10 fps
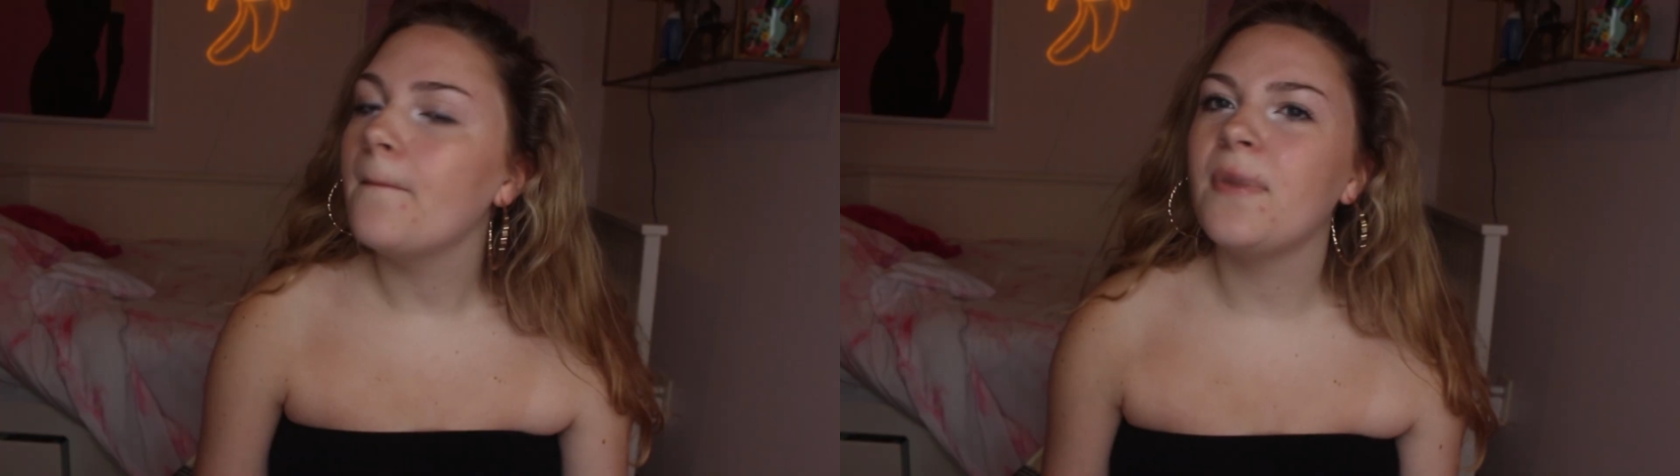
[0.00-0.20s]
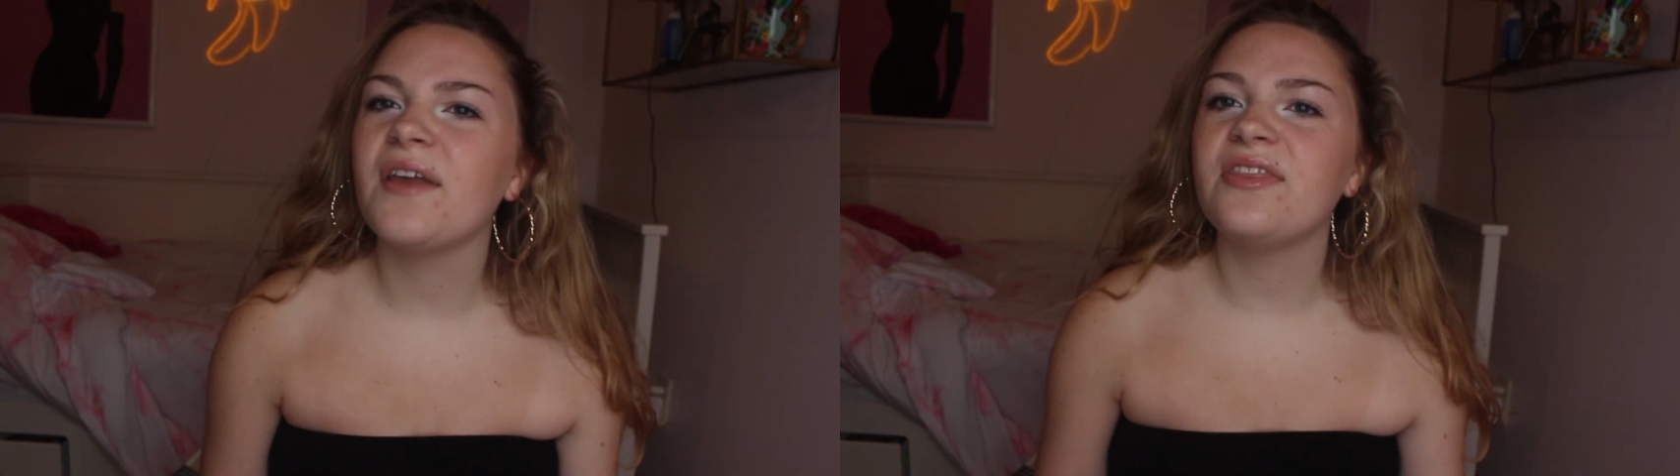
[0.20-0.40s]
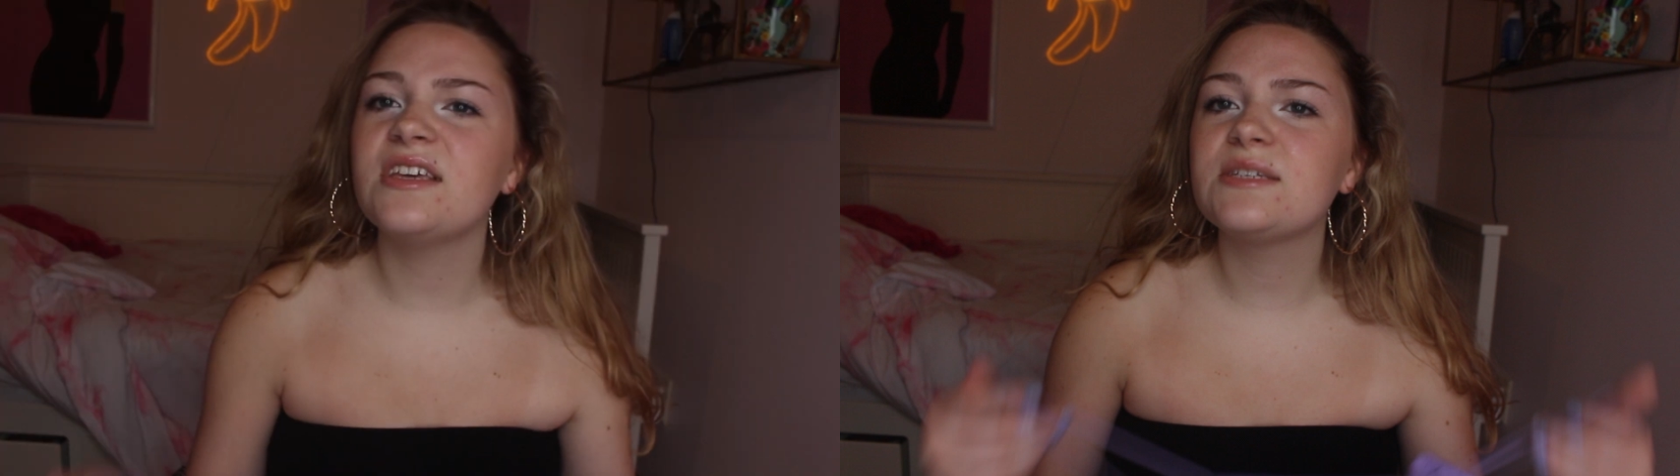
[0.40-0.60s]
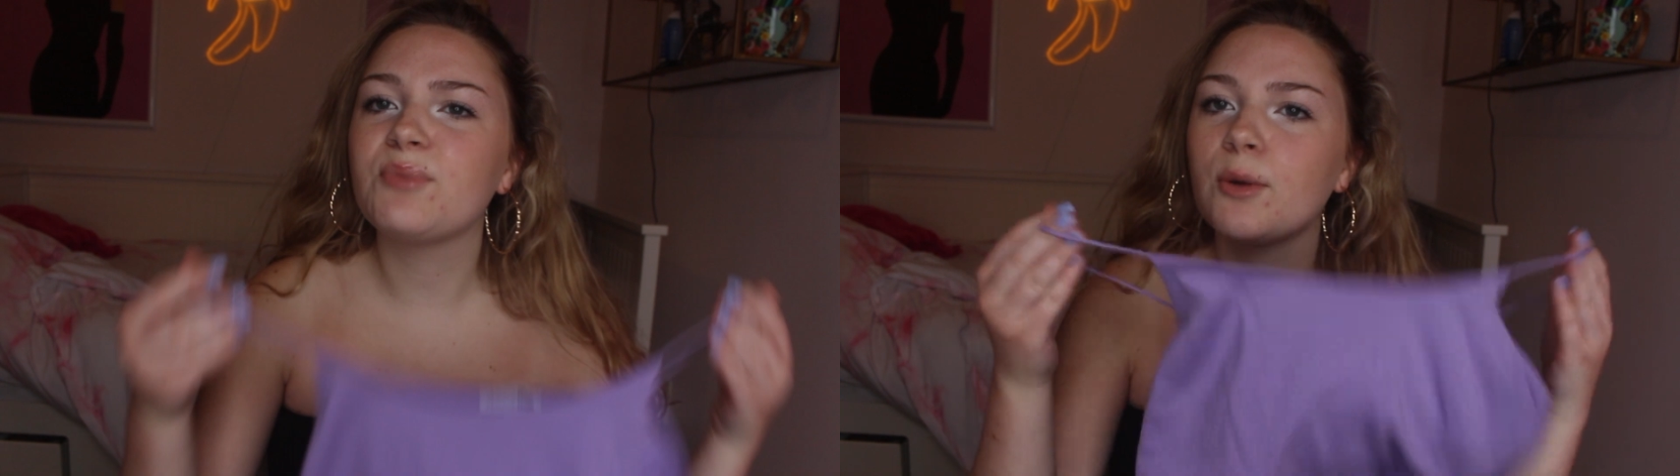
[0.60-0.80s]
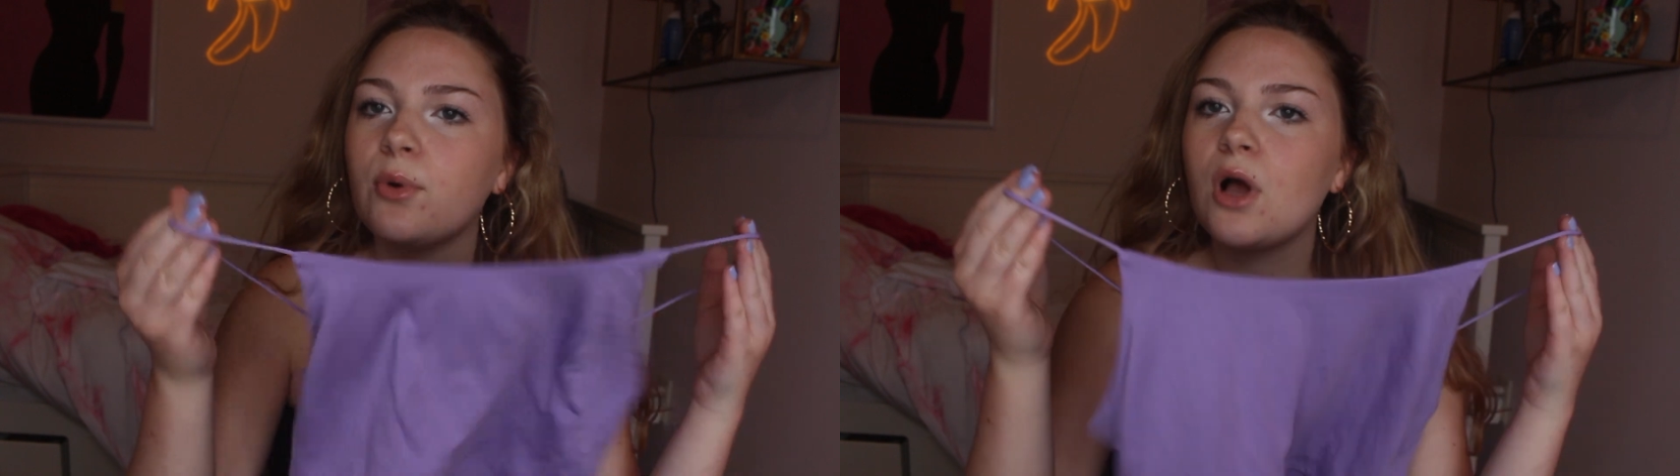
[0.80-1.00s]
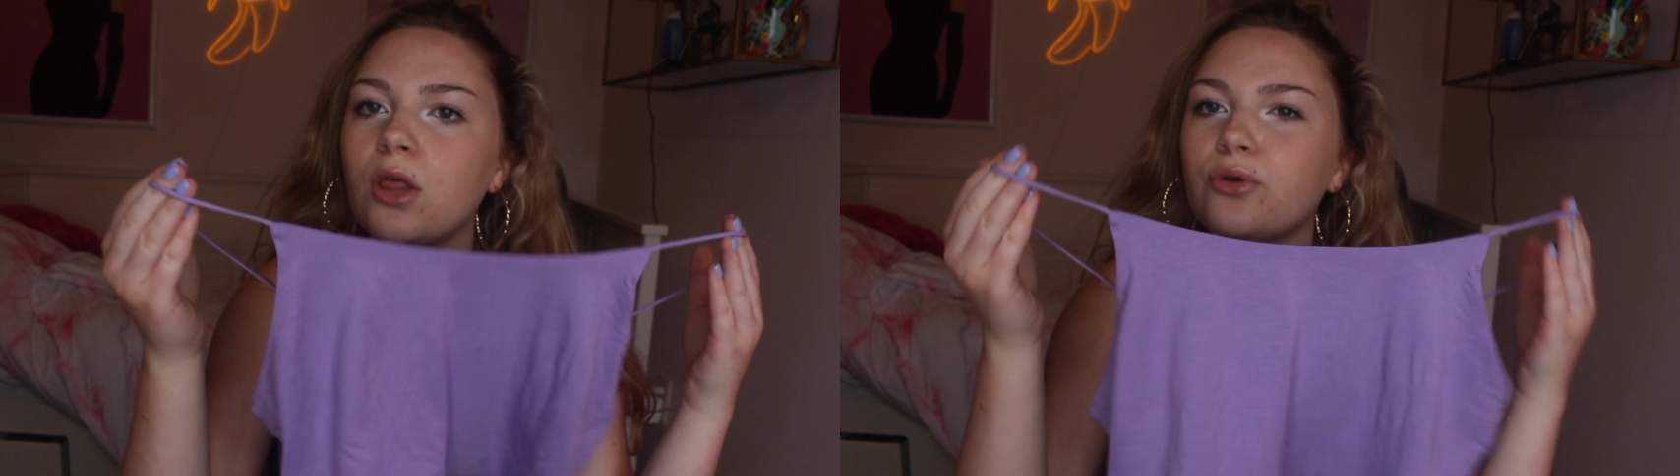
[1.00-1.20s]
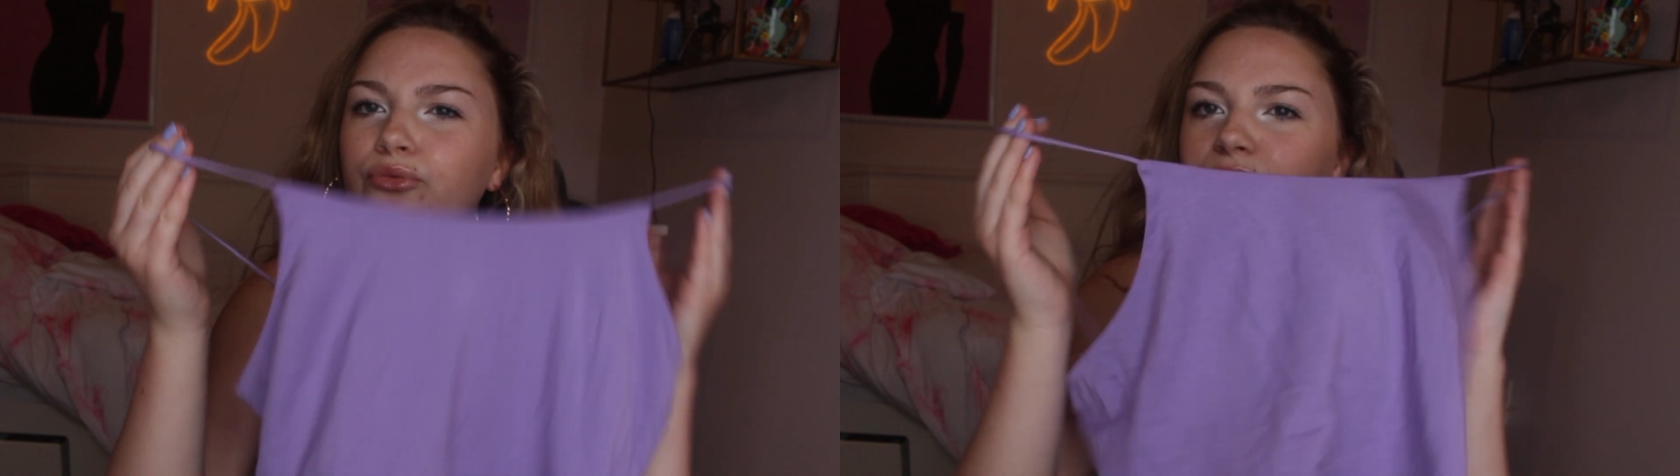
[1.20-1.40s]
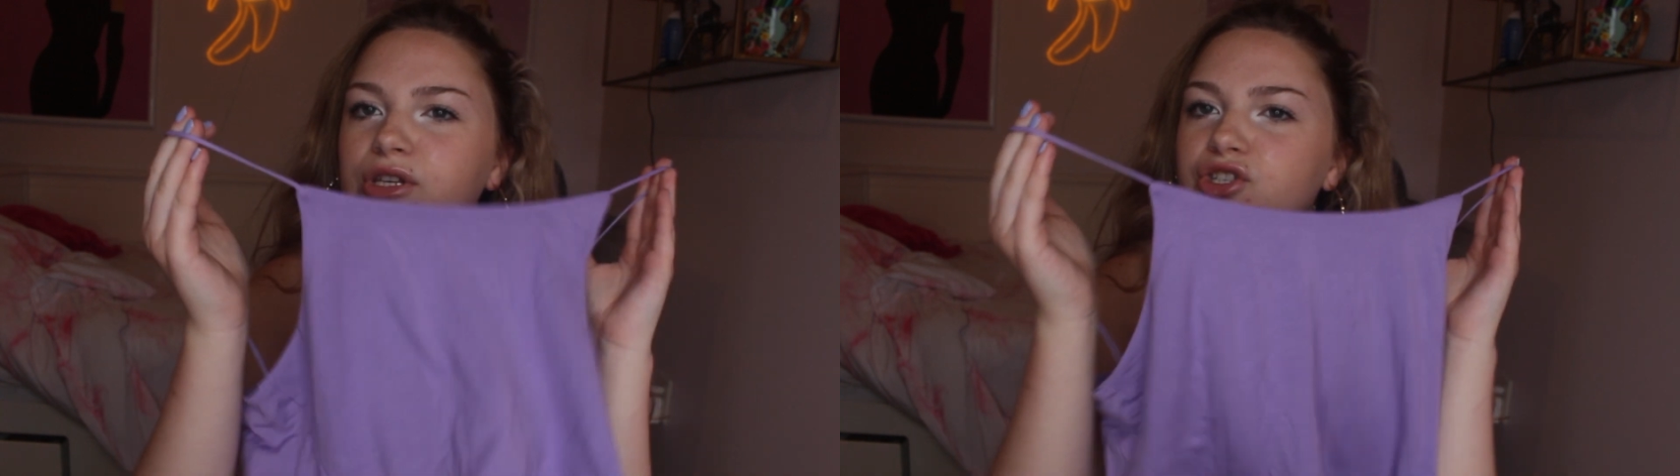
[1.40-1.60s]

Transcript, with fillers: but this purple color really